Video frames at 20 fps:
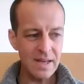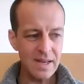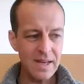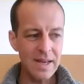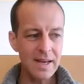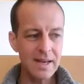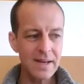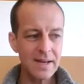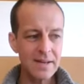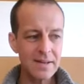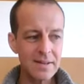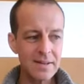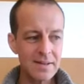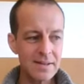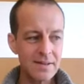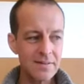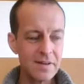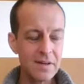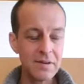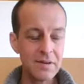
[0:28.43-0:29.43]
And
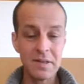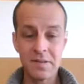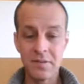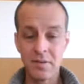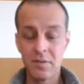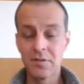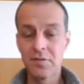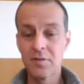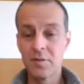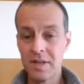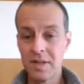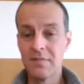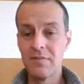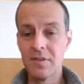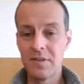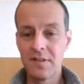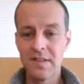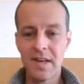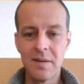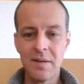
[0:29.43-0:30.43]
there is also in
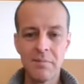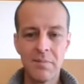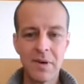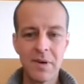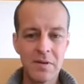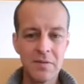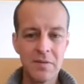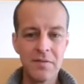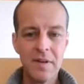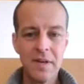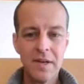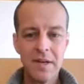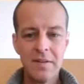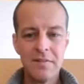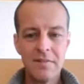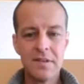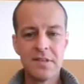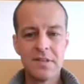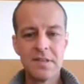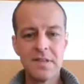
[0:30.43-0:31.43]
the same month
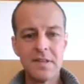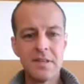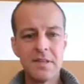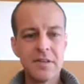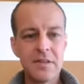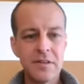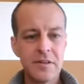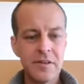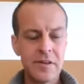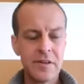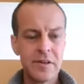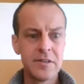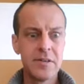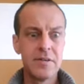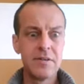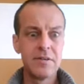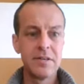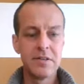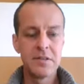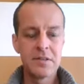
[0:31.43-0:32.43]
this interna-
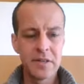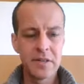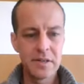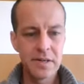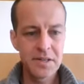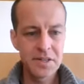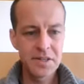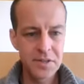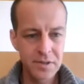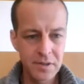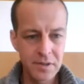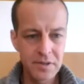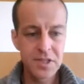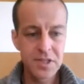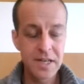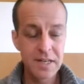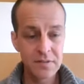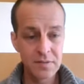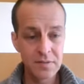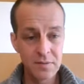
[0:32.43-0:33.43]
international
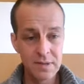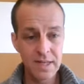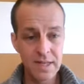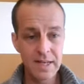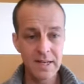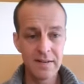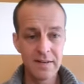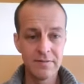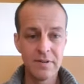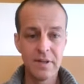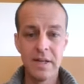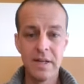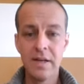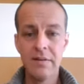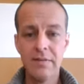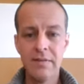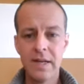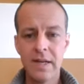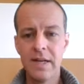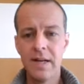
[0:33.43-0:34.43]
Shiatsu Day.
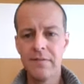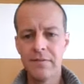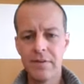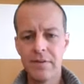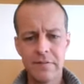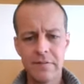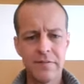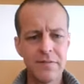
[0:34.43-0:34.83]
exactly.